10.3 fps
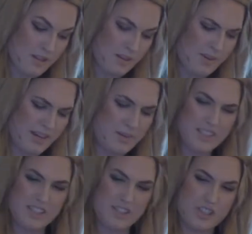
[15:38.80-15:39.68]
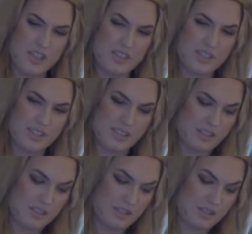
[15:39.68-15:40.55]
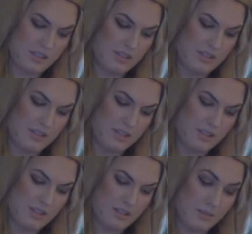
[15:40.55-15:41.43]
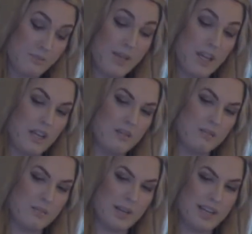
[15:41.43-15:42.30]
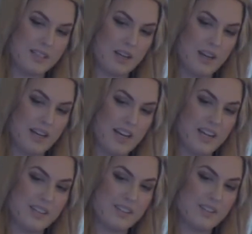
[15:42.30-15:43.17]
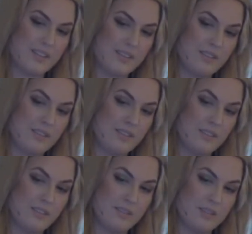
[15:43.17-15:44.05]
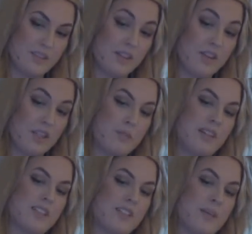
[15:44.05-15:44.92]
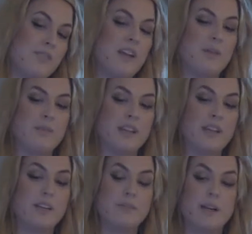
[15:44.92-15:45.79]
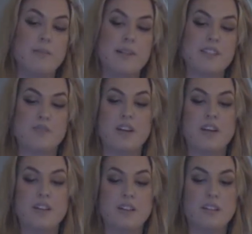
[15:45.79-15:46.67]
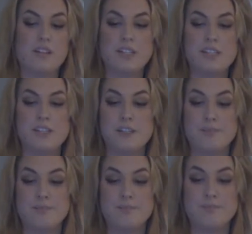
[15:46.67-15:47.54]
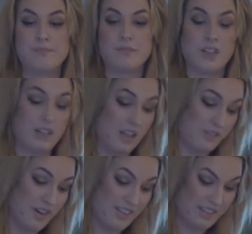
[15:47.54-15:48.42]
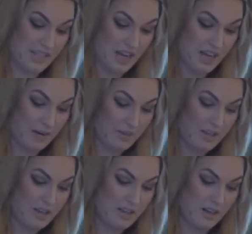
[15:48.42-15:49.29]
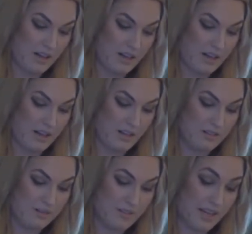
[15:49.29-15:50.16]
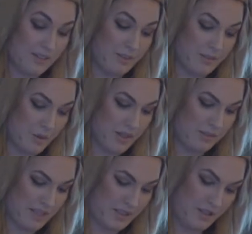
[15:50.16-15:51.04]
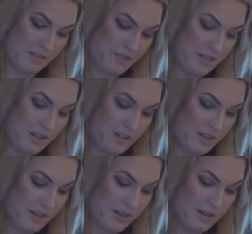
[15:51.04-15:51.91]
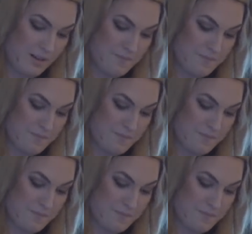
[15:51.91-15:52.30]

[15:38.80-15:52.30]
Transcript: the pig wasn't just me, but I saw it as saw these pigs as my family, my best friend, um, a lover at the time, uh, and of course myself. Um,